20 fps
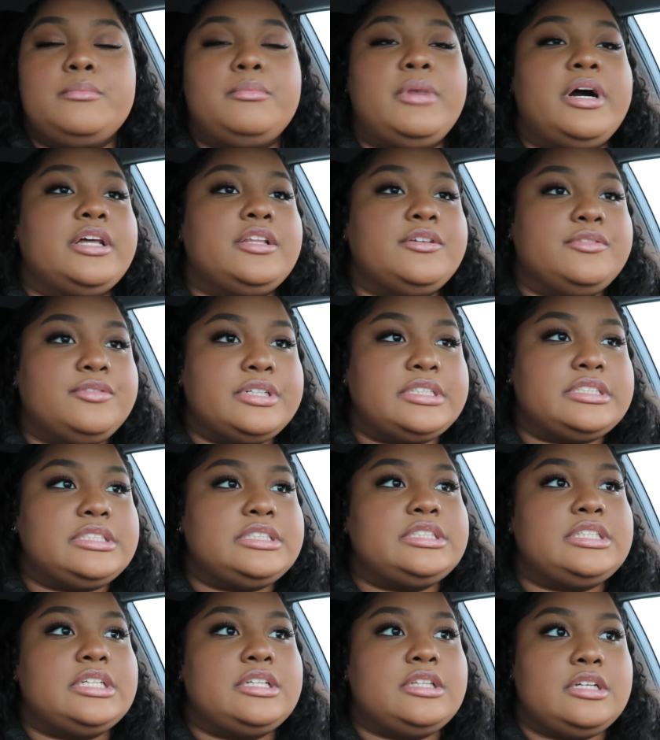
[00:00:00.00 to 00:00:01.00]
my other friend
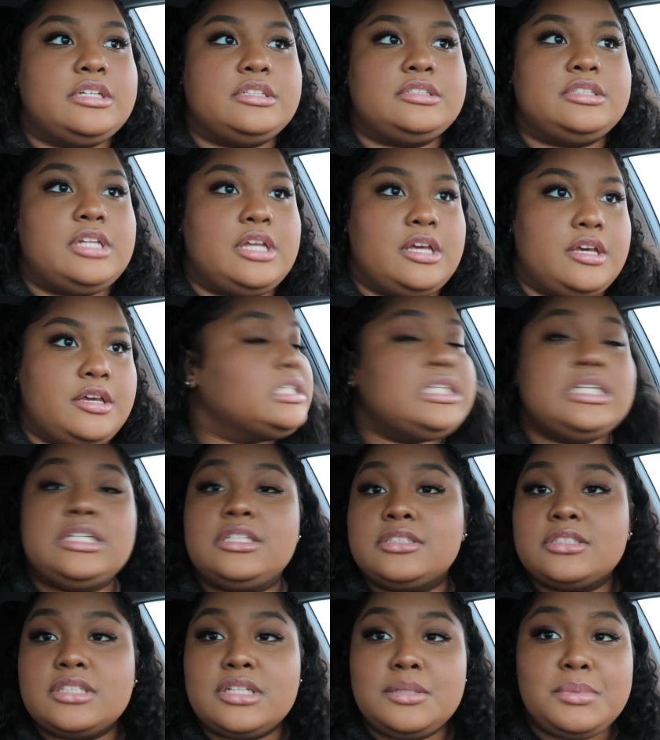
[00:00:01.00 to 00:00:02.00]
Cynthia today.
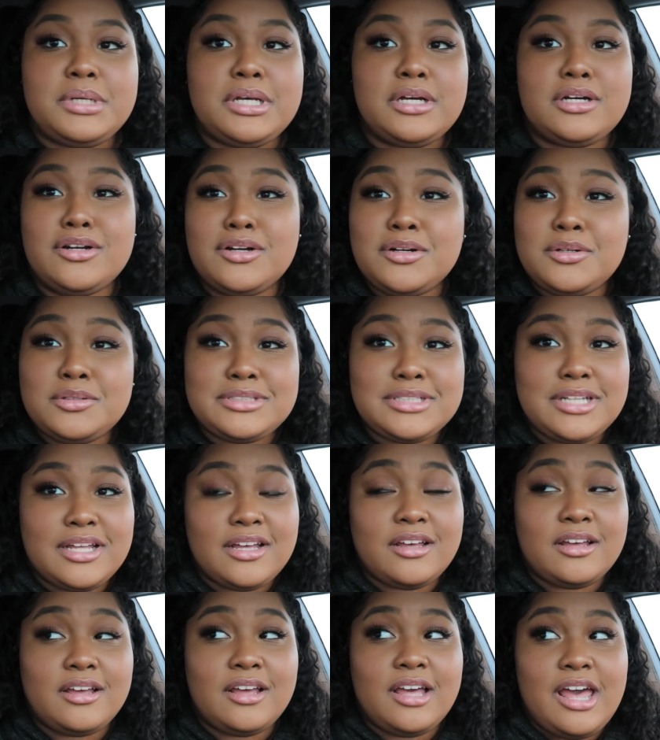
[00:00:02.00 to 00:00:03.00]
And it's going to be a girls
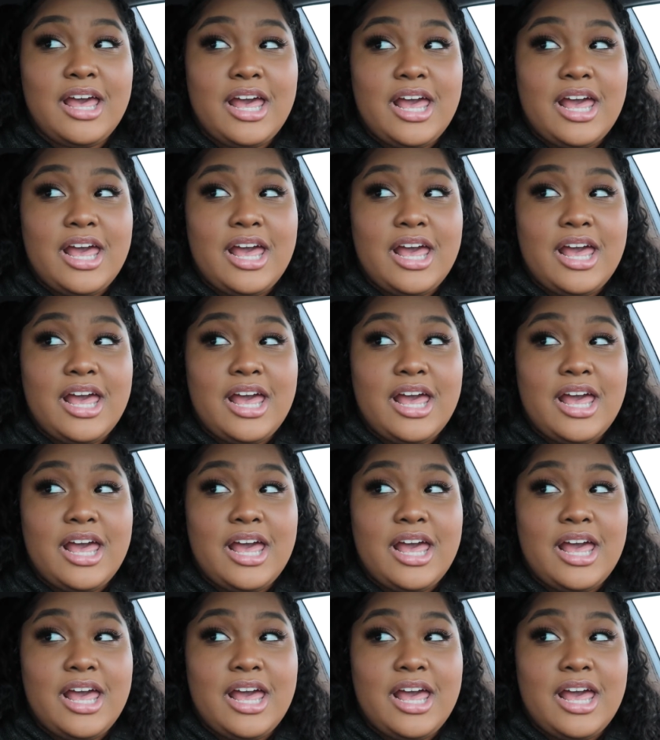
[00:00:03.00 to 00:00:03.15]
day.